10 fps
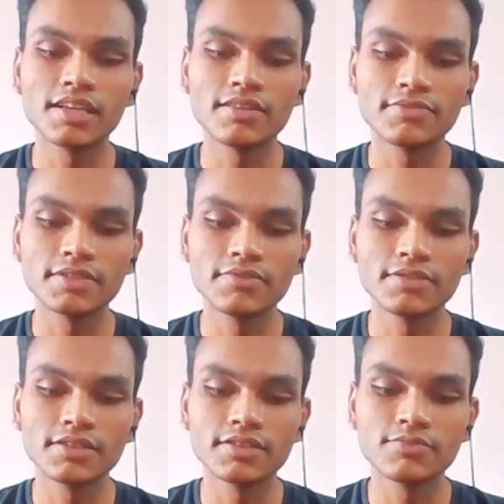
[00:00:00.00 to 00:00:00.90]
And the
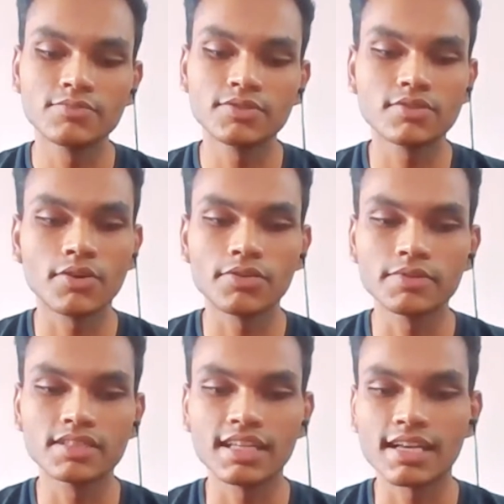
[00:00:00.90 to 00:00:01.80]
fever was
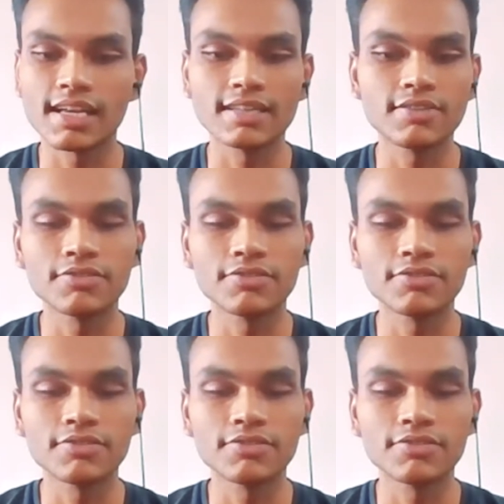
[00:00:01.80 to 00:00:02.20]
always at like,